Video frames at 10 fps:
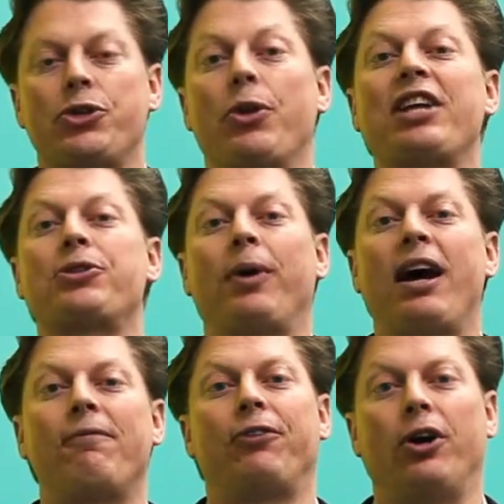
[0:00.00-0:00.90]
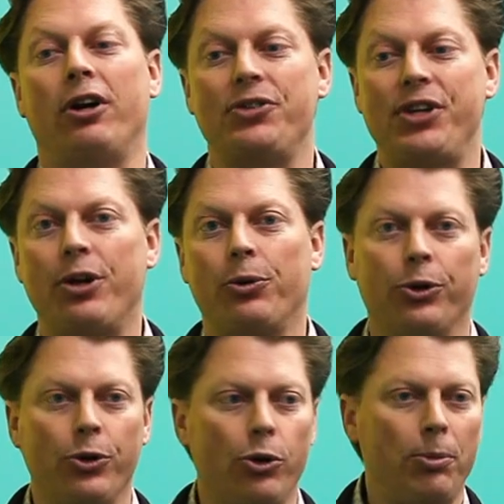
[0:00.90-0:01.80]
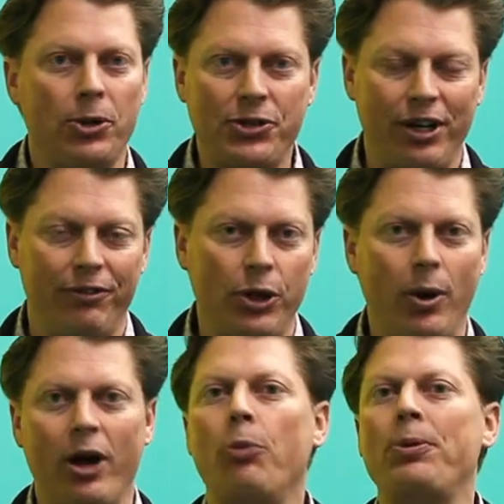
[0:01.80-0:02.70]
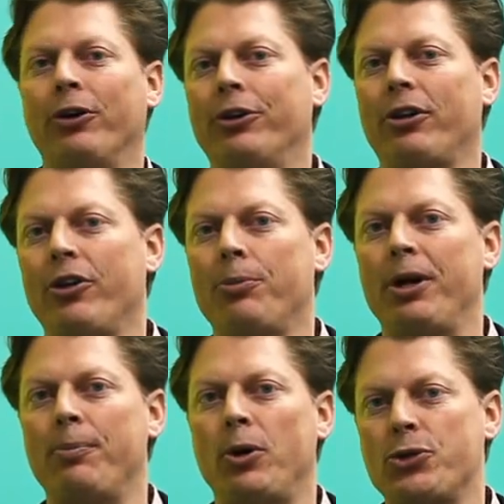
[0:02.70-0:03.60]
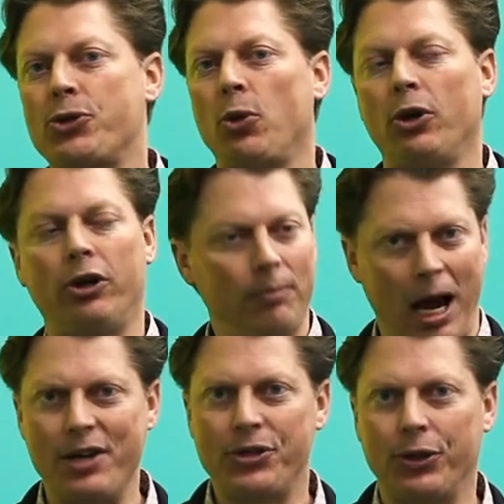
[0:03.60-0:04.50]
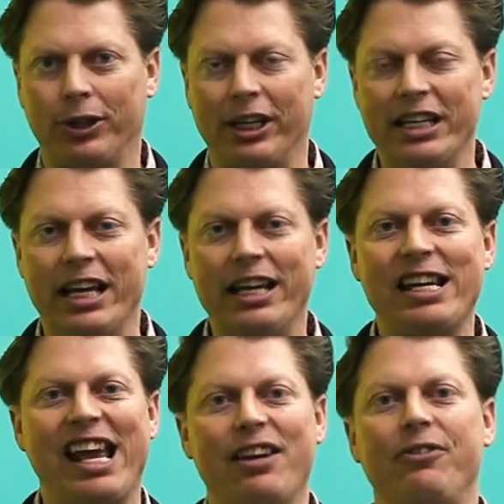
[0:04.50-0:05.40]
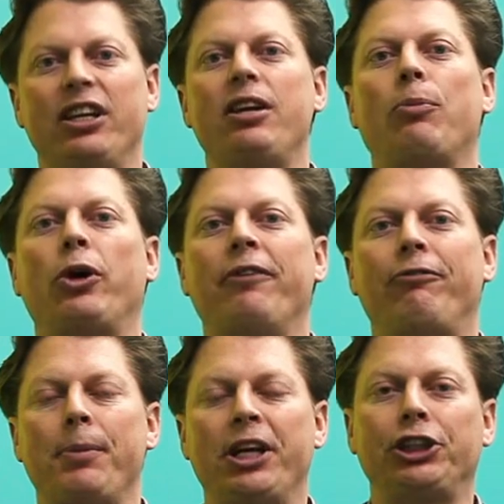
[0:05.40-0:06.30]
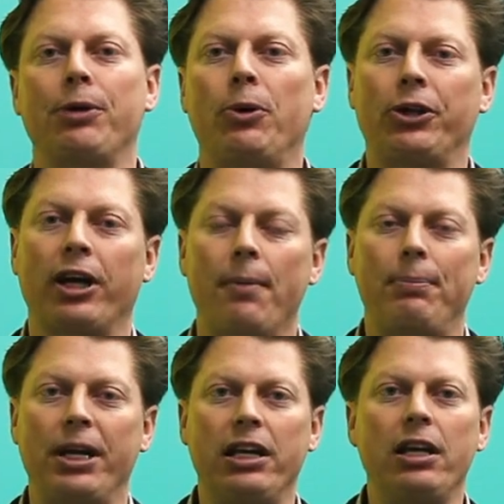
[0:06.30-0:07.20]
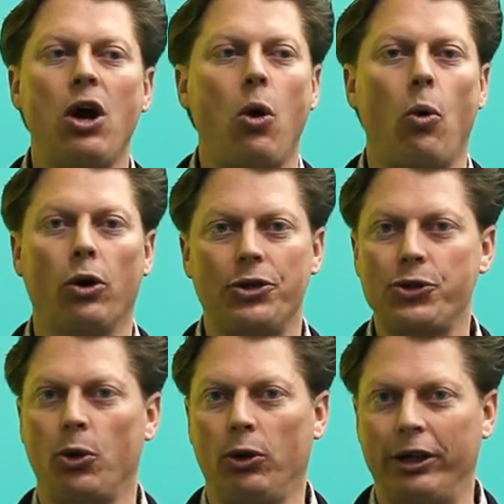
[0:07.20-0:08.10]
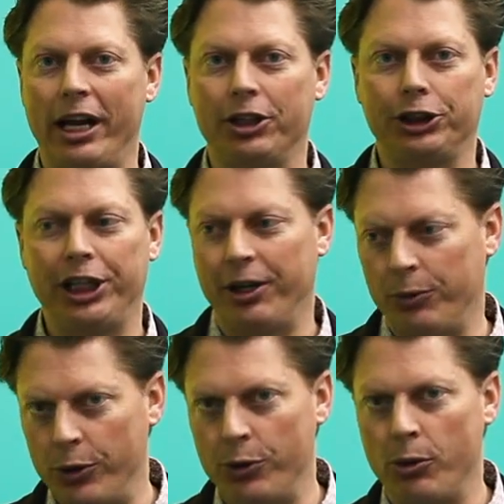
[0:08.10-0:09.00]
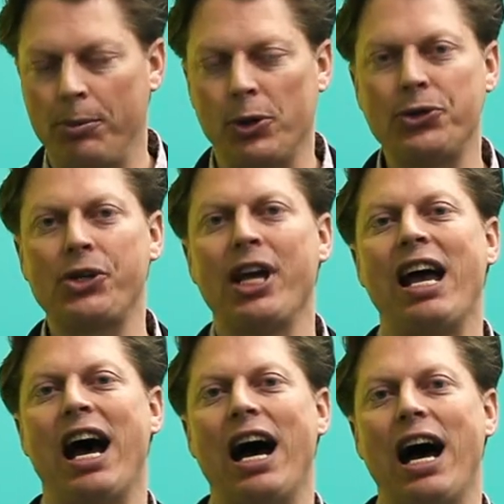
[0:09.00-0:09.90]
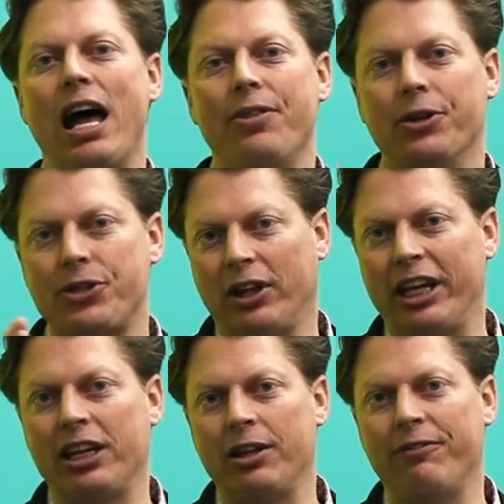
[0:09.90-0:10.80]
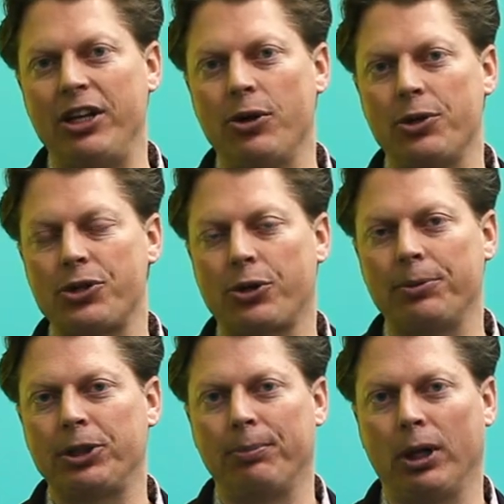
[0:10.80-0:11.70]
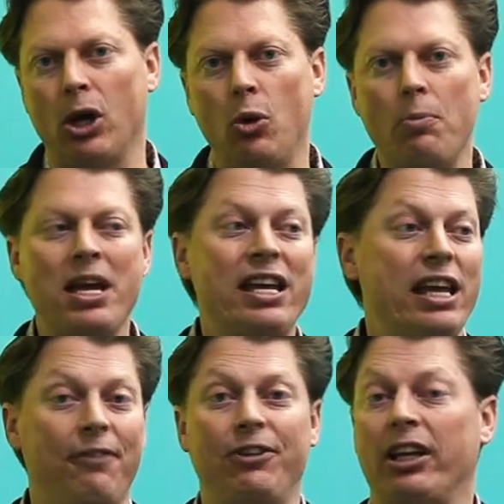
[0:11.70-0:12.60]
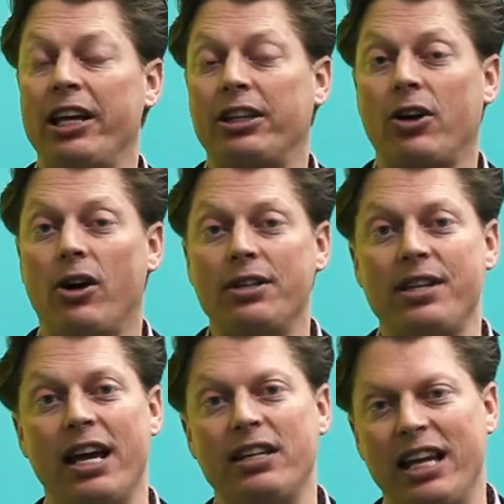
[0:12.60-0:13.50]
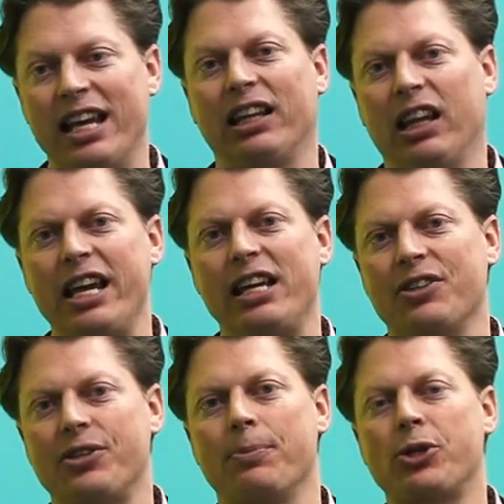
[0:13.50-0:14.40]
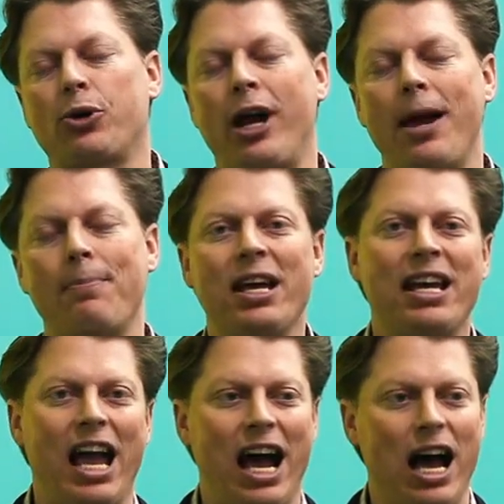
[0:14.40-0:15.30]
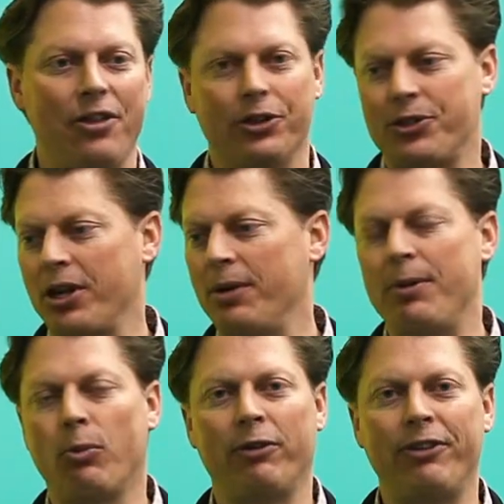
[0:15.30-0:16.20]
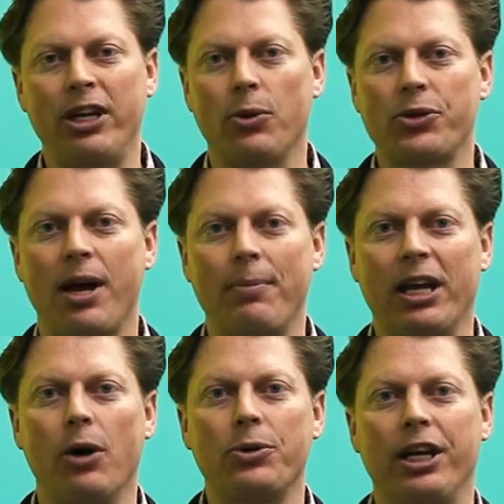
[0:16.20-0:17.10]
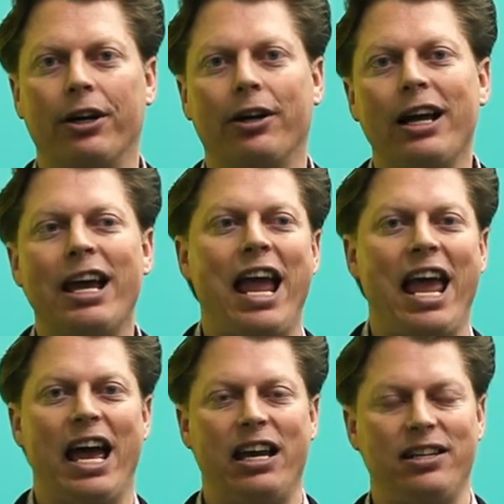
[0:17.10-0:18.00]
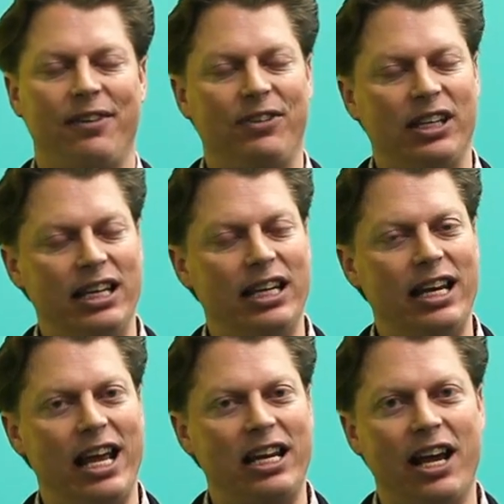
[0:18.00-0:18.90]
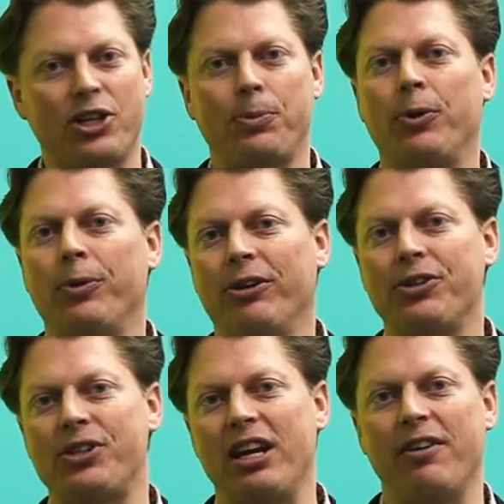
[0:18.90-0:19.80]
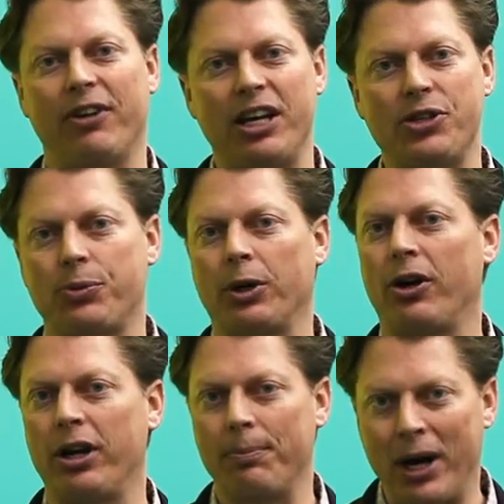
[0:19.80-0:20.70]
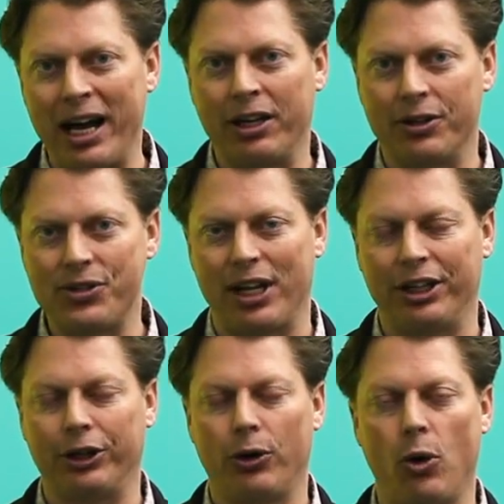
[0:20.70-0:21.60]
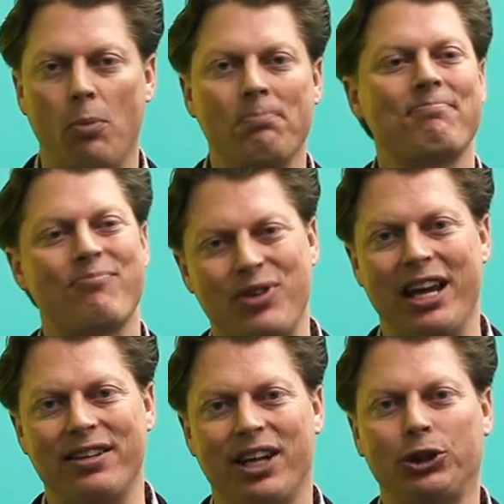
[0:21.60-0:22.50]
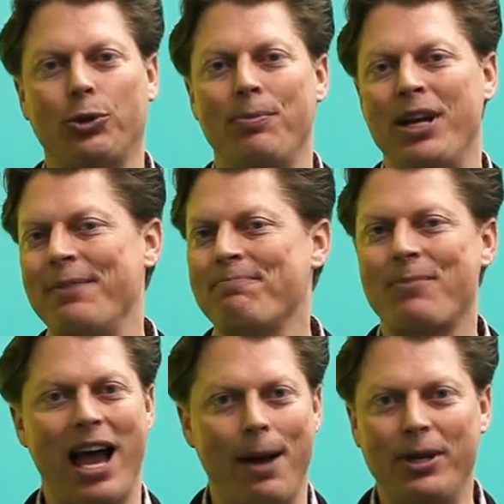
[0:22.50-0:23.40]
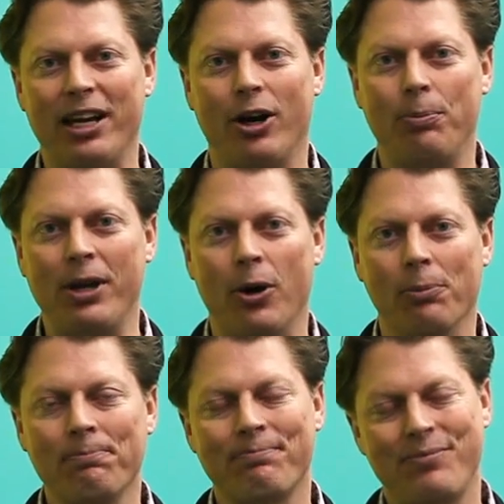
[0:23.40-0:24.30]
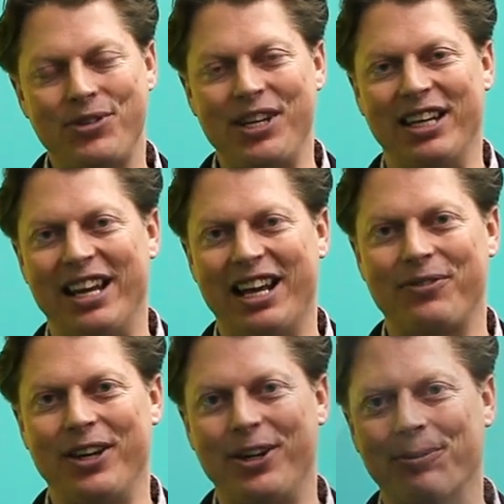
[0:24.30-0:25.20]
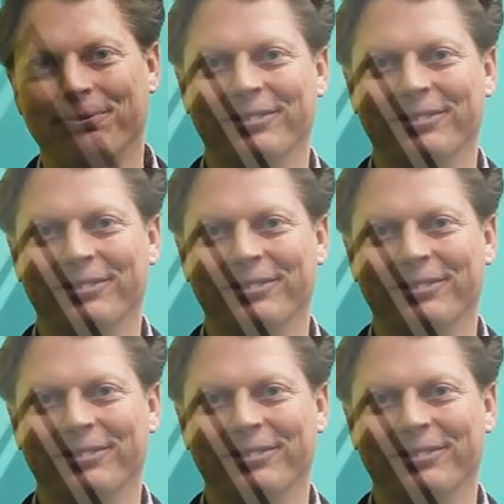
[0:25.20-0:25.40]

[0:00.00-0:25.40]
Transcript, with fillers: So that's a wrap for our Zeno Renewables interview. I hope you learned a little bit about solar. I certainly did. And if you need more information about the company or solar energy and renewables, uh, there's a link in the video description below. If you like the content, hit like and subscribe. Uh, there's going to be more videos coming out here. And if you need any expert real estate advice regarding buying or selling your home, get in touch with me. Happy to help you out. See you in the next video.